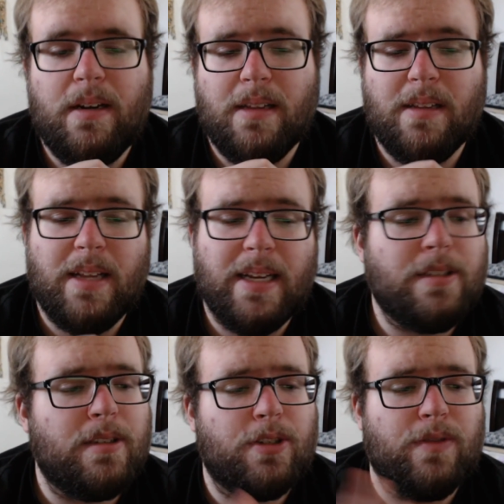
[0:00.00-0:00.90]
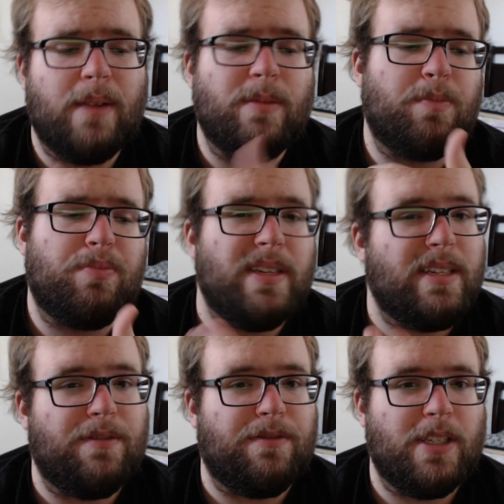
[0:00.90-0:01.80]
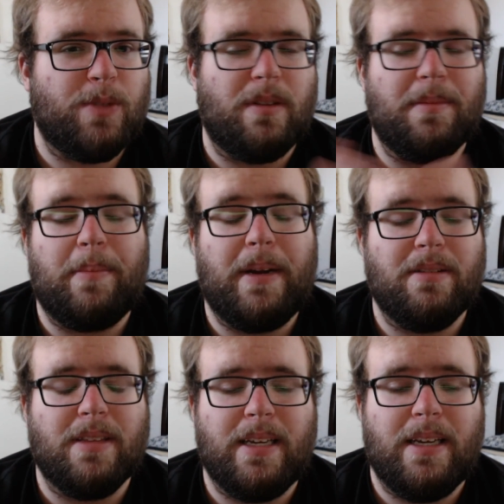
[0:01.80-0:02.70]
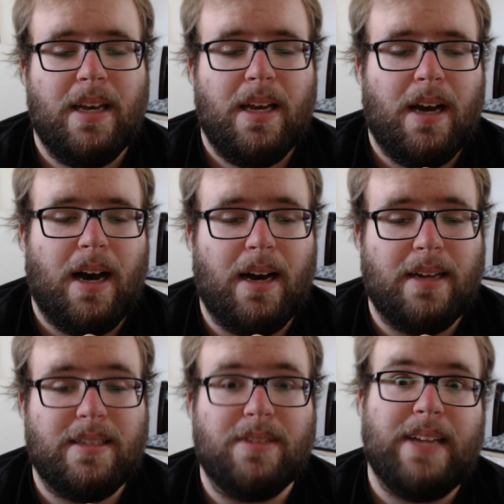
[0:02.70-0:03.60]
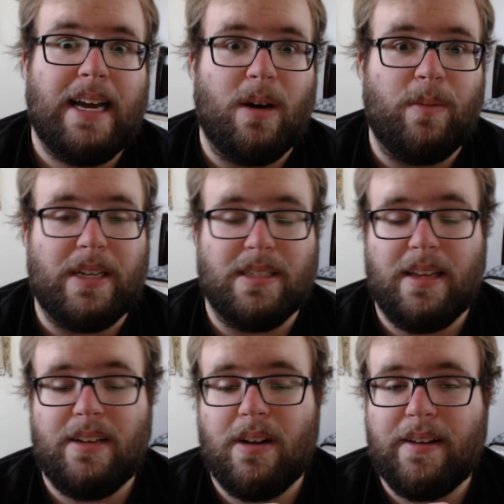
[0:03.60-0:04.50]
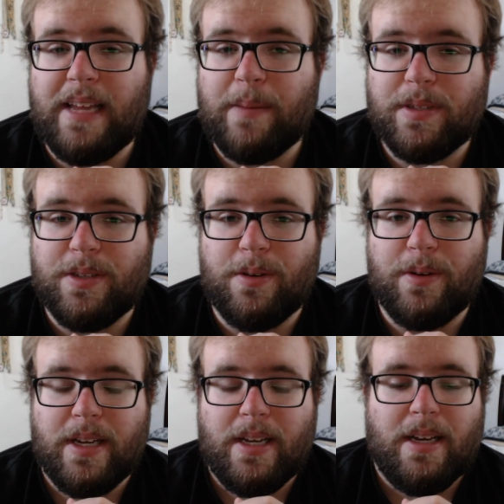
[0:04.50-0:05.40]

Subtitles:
nonetheless, Strand was pretty good friends with him apparently until now, because later on in the episode,